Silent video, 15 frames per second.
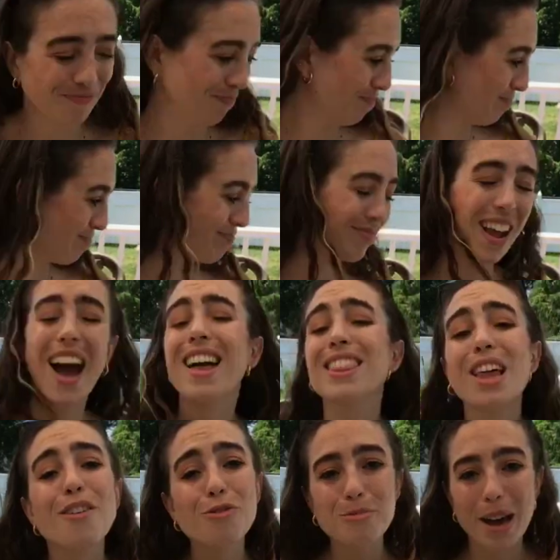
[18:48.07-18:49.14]
I love my
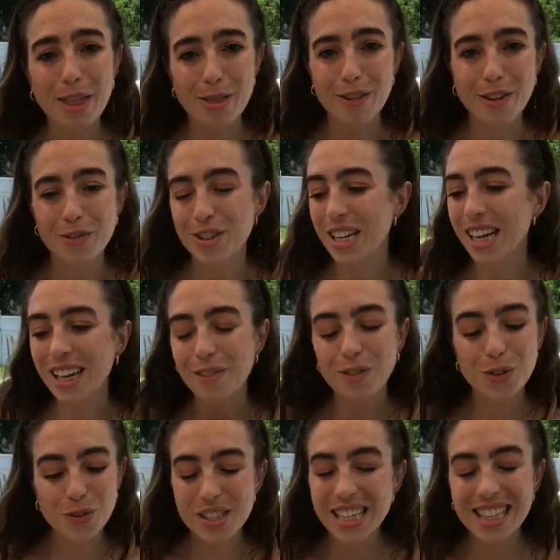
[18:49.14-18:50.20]
thrifting. If you've seen
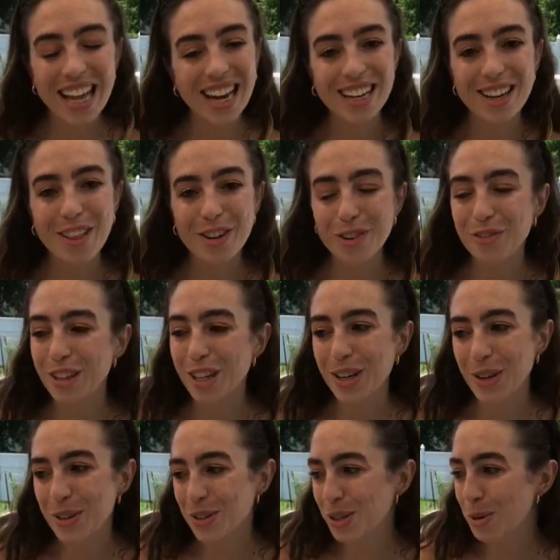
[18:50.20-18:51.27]
that in other videos, you
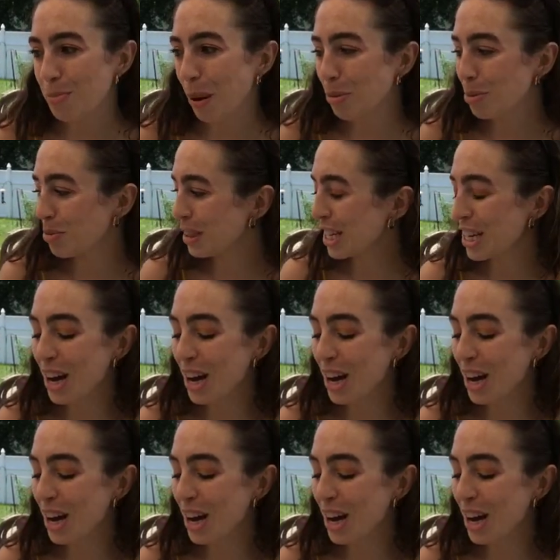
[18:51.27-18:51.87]
probably know.